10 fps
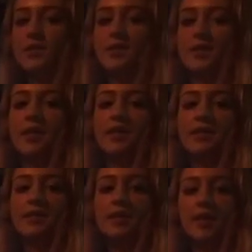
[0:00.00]

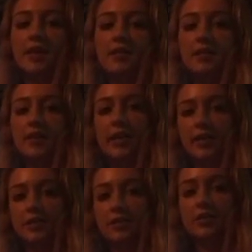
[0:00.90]
studies, like the layer
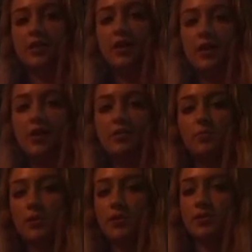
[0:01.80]
chick study or the
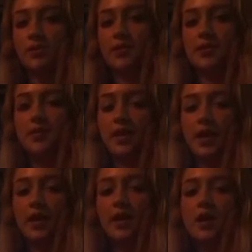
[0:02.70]
broiler chick
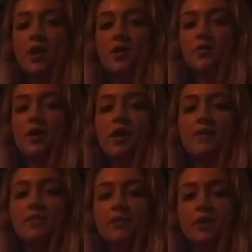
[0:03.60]
study, quail
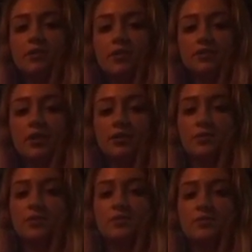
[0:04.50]
have a lower
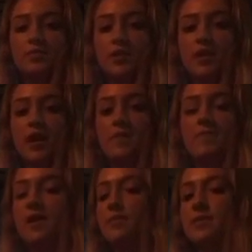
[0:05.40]
threshold for
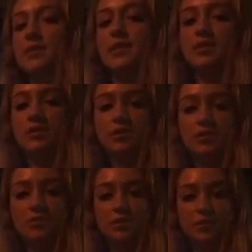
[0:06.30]
alpha MSH
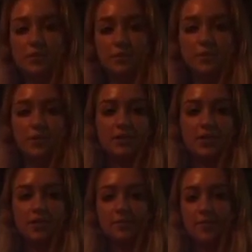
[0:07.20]
reduced food
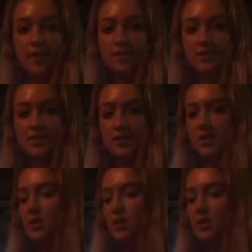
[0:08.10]
intake effects.